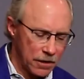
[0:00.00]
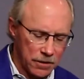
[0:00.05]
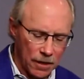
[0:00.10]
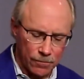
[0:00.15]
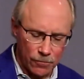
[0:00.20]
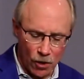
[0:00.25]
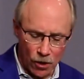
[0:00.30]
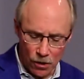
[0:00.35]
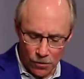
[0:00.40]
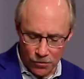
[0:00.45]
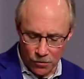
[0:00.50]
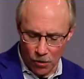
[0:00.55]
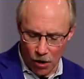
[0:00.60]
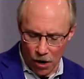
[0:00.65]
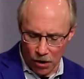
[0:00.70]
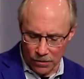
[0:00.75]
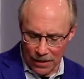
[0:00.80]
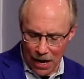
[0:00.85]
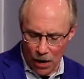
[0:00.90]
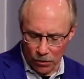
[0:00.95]
Except they're, they're
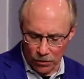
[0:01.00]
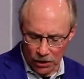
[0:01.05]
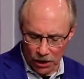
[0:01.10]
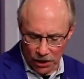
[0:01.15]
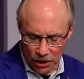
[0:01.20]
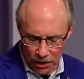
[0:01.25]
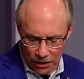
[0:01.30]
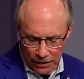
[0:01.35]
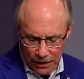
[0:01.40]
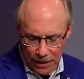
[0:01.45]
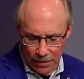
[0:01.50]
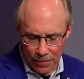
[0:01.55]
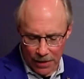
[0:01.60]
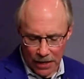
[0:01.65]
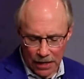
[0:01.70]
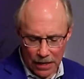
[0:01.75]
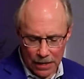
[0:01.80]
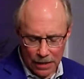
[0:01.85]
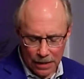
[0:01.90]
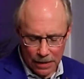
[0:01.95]
all now a little
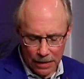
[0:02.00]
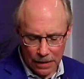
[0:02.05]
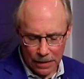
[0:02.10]
anemic.